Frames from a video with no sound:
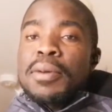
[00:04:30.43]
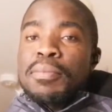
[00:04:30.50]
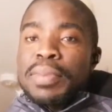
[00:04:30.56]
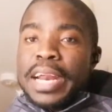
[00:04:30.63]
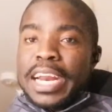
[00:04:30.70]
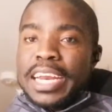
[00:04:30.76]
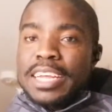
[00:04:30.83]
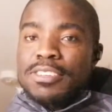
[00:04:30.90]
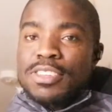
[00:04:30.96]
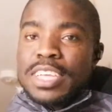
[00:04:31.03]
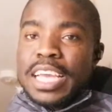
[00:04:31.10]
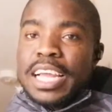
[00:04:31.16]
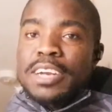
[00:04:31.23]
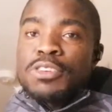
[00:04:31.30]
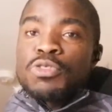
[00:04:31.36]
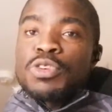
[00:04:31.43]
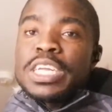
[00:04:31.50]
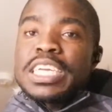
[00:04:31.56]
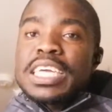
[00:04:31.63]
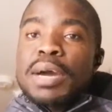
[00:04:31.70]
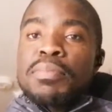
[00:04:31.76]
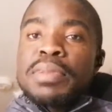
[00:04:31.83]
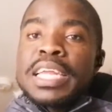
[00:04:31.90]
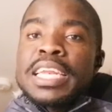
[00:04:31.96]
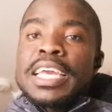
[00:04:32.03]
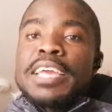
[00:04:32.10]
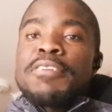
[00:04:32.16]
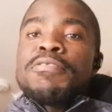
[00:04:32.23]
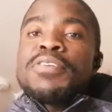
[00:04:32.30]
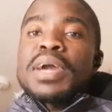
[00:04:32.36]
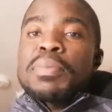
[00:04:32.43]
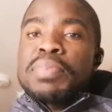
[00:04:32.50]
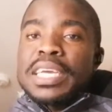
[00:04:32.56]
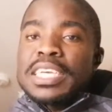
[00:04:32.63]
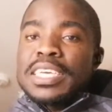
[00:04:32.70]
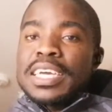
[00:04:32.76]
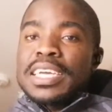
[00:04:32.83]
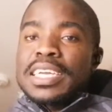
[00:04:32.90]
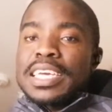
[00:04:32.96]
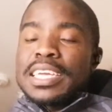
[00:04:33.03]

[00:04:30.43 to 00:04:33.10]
Braden scale to determine if your patient